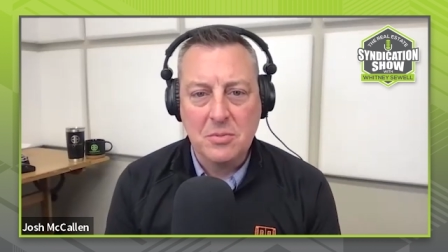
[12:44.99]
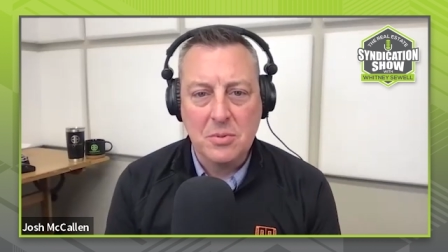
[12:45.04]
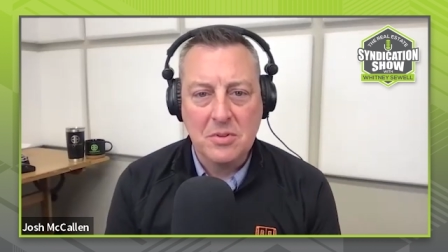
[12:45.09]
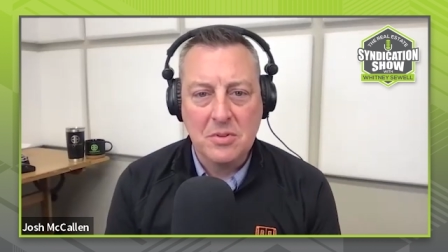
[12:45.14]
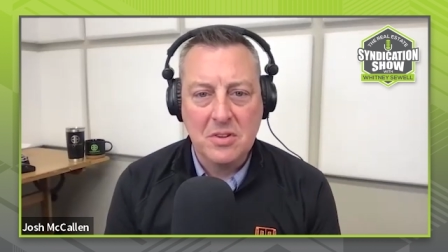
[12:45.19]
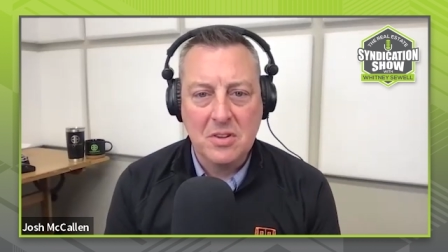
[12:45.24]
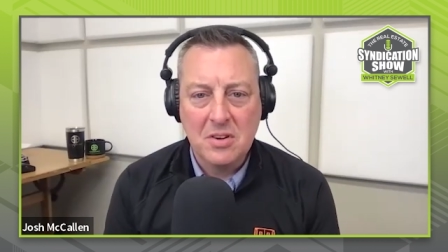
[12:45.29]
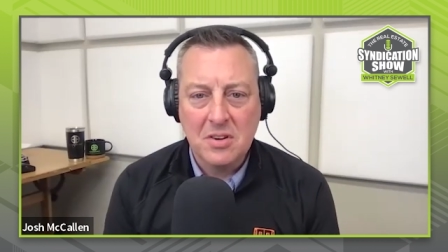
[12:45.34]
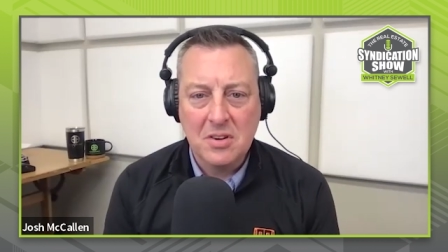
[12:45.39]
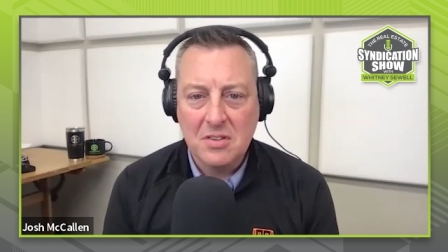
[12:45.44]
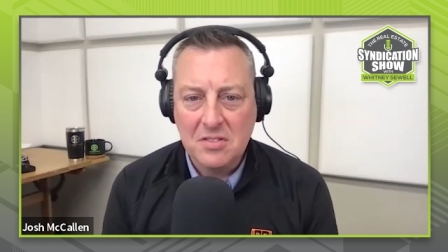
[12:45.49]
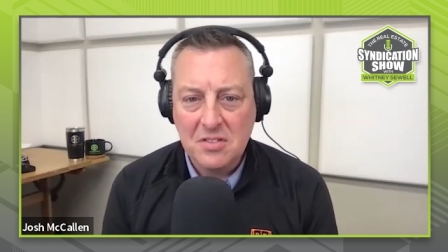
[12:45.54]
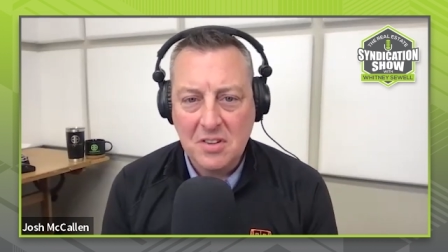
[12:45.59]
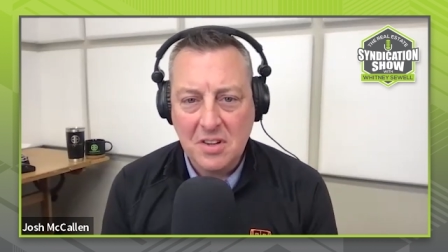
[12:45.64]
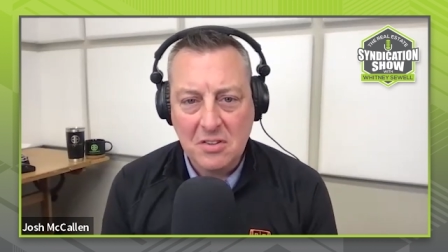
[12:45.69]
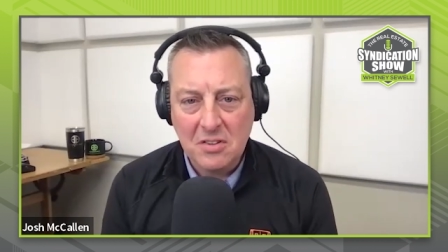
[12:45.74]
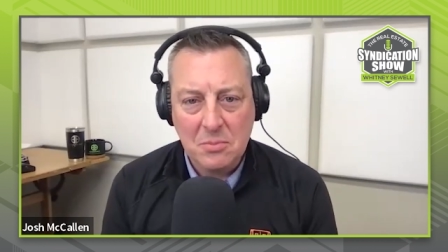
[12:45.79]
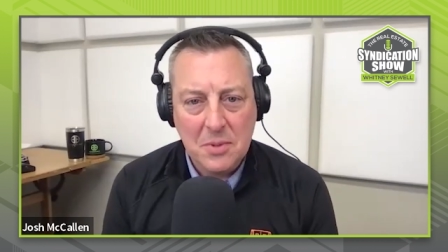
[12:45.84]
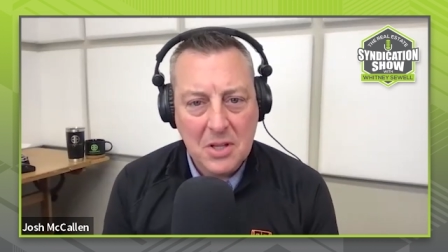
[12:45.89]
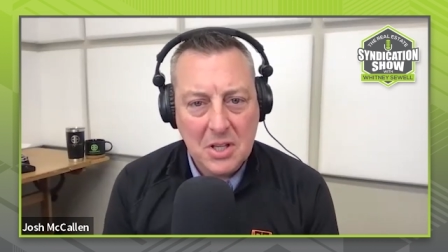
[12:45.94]
Was it
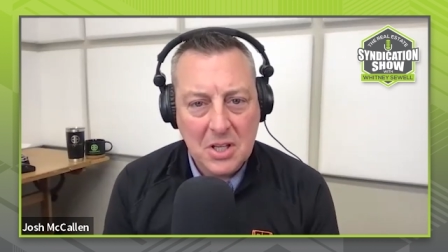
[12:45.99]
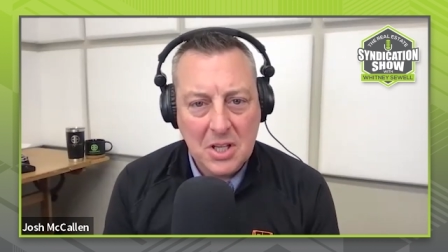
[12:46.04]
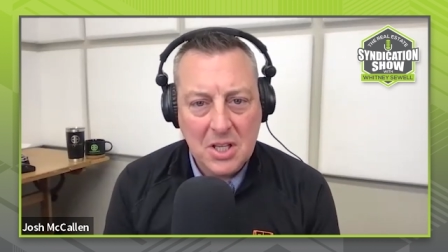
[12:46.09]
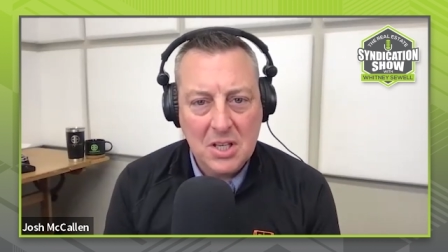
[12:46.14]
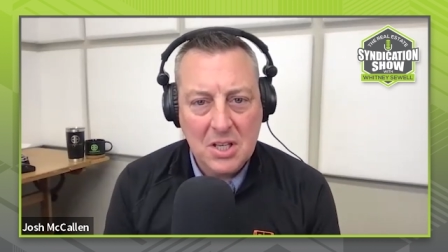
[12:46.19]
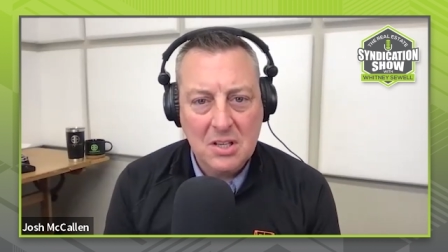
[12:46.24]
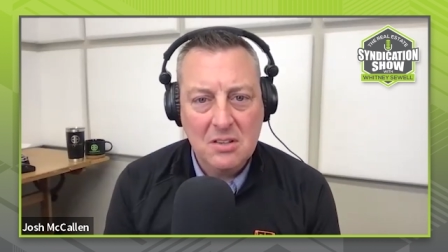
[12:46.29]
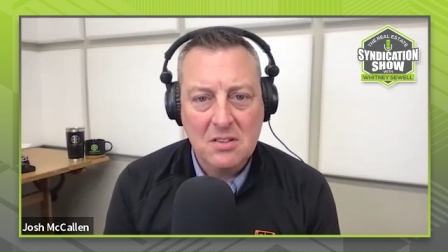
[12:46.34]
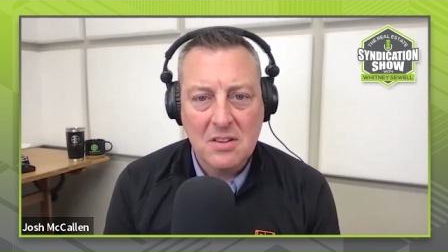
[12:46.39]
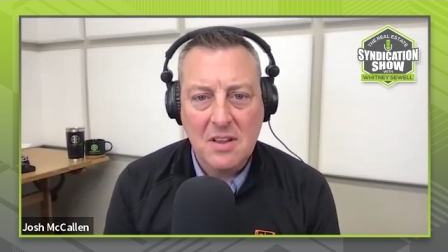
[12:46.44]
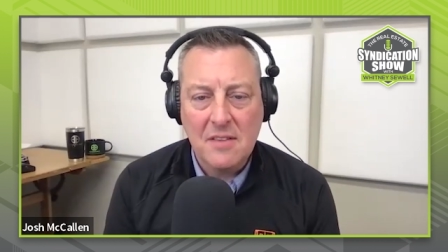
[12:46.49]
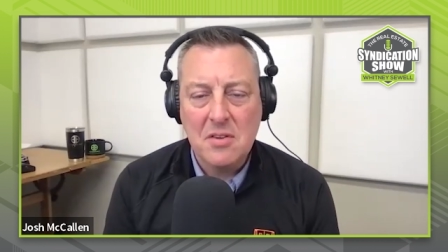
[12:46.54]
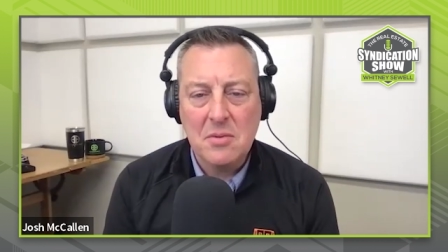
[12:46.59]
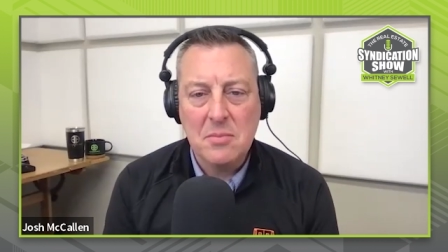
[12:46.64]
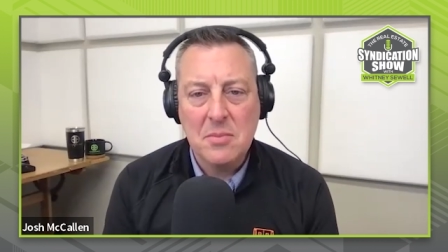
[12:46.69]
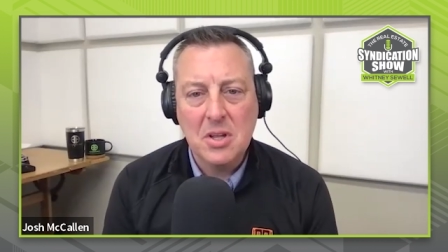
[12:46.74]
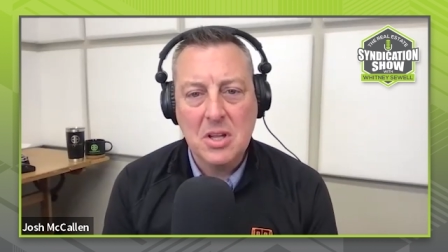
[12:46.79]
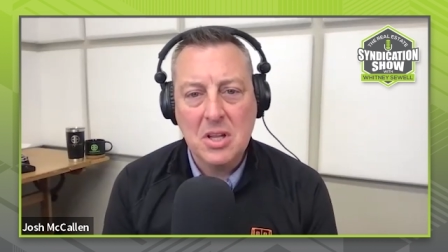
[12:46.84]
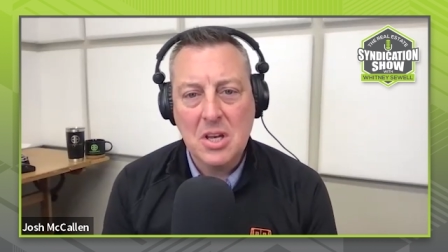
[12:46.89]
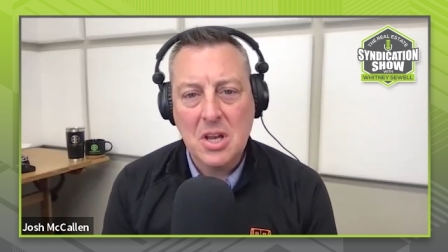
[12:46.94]
six million dollars, seven
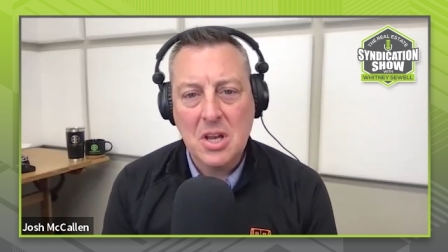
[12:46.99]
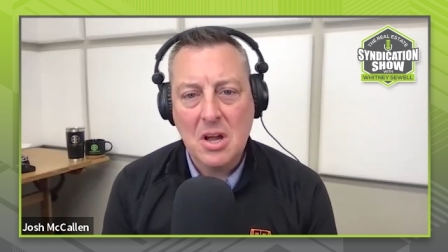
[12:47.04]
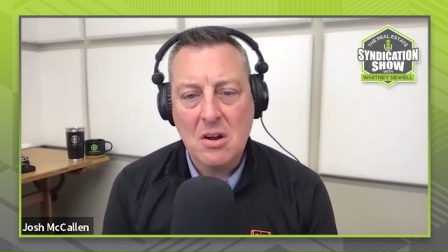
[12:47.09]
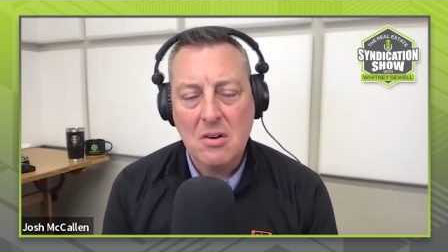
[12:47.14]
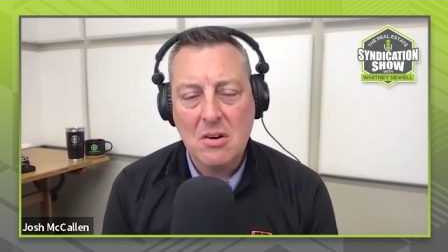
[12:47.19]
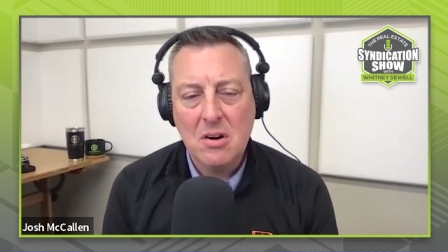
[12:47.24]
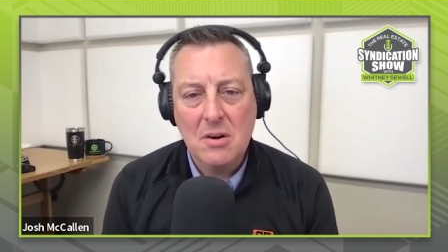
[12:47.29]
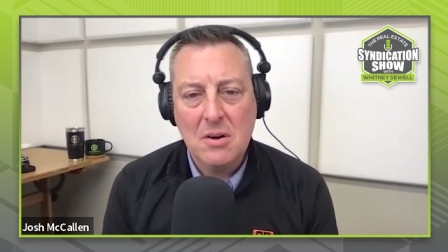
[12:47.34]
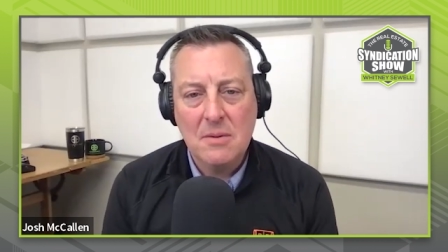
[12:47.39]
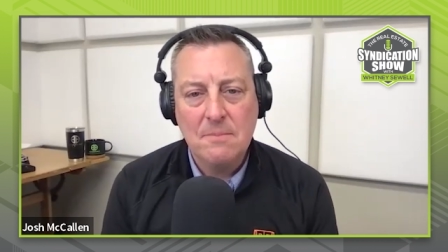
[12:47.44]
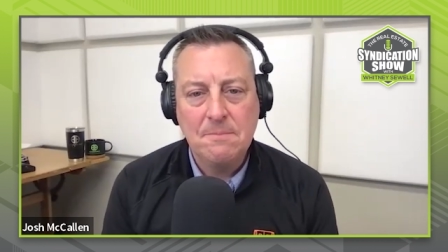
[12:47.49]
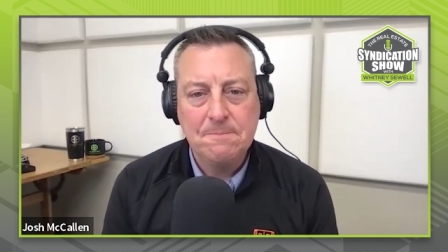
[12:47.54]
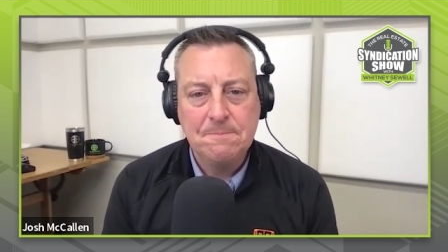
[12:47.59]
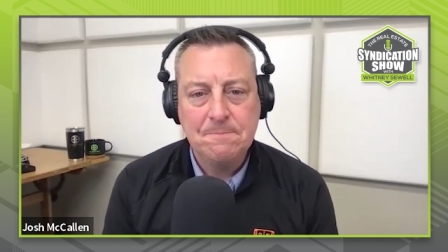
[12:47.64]
million dollars?